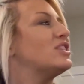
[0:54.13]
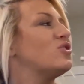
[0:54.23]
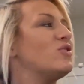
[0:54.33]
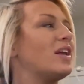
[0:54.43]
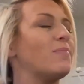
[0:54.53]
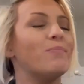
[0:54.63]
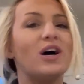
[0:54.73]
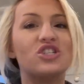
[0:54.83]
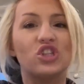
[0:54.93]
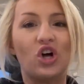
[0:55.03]
So you get a
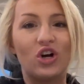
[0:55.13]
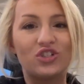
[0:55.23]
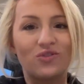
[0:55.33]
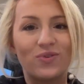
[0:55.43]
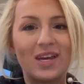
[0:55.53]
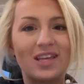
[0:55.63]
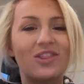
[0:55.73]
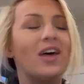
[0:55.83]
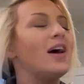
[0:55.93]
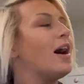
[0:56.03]
much larger wreath.